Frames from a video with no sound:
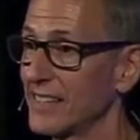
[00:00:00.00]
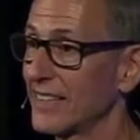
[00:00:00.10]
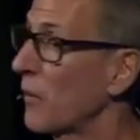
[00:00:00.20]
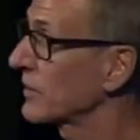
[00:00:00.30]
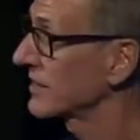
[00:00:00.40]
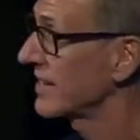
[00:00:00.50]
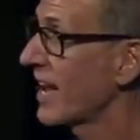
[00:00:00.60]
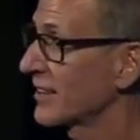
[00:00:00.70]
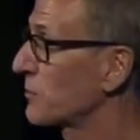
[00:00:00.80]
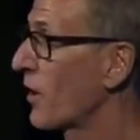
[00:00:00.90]
That was
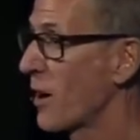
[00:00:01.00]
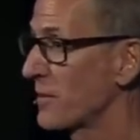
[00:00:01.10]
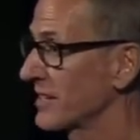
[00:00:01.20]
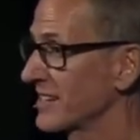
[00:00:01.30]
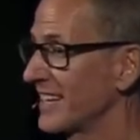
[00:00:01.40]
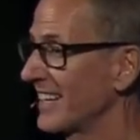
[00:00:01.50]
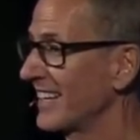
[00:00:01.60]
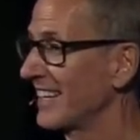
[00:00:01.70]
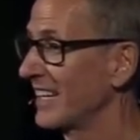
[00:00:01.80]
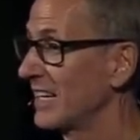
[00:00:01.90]
not the promise.
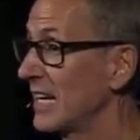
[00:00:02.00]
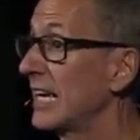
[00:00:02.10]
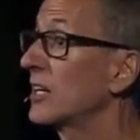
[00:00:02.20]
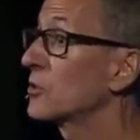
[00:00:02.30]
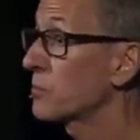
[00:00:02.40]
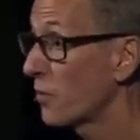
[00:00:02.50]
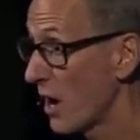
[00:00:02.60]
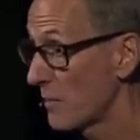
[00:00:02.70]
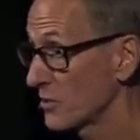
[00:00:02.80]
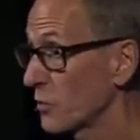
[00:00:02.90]
His
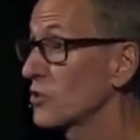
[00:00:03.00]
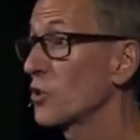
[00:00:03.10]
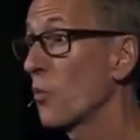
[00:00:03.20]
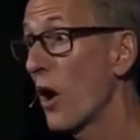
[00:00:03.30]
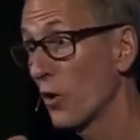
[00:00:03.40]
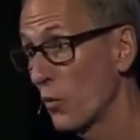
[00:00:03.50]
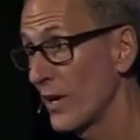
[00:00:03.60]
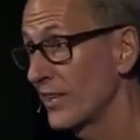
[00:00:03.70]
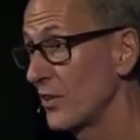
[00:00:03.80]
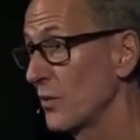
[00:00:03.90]
promise was to walk
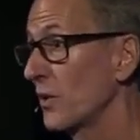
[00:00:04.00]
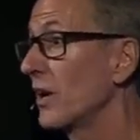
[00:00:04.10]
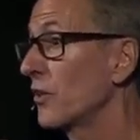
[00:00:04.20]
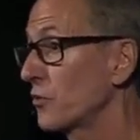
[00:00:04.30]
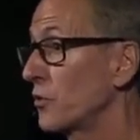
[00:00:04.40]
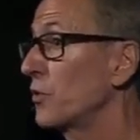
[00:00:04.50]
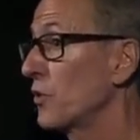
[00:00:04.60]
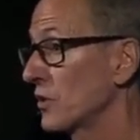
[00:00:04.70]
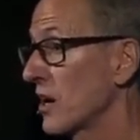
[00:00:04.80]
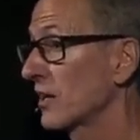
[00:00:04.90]
with you through
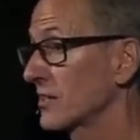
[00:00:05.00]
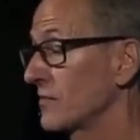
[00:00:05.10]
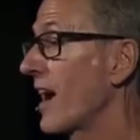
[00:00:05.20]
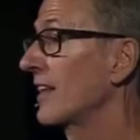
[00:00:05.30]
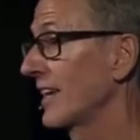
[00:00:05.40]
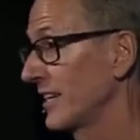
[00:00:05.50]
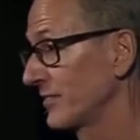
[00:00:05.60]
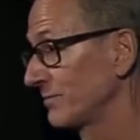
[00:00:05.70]
your darkest valley.